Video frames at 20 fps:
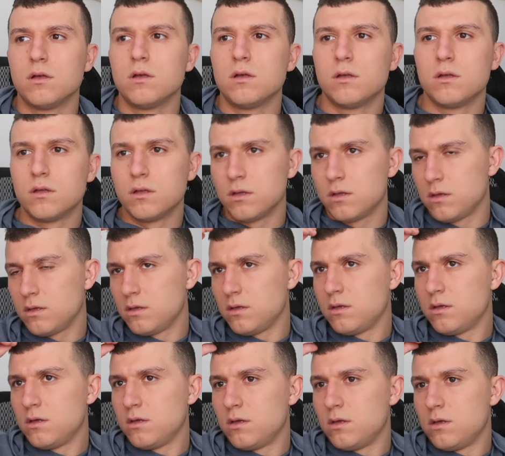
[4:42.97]

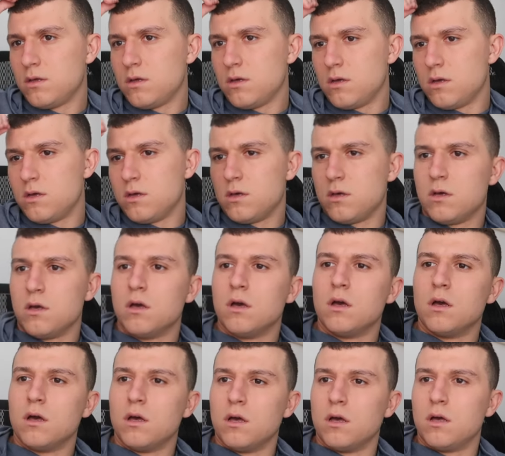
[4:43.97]
Trinity,
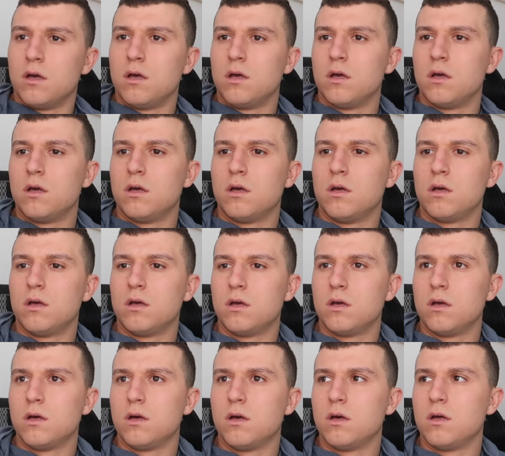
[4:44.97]
and there's a third one
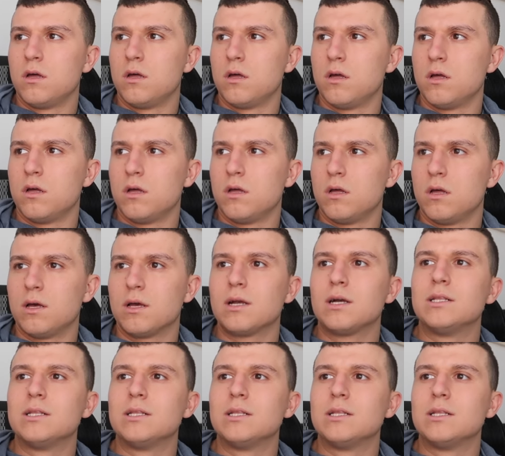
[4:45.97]
called glipizide.